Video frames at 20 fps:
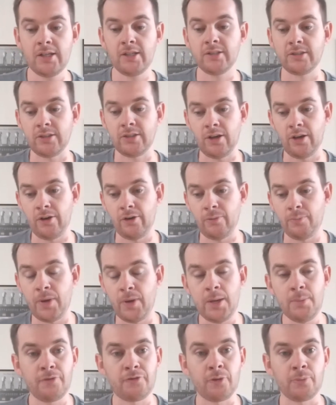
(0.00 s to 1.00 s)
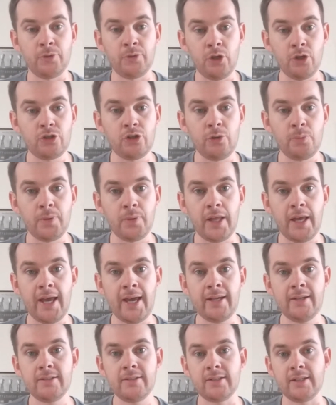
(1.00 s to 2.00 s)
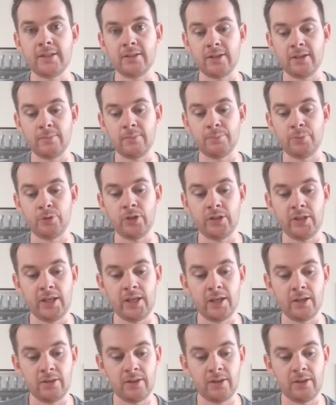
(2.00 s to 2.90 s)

So people from YouTube land can, can put in their,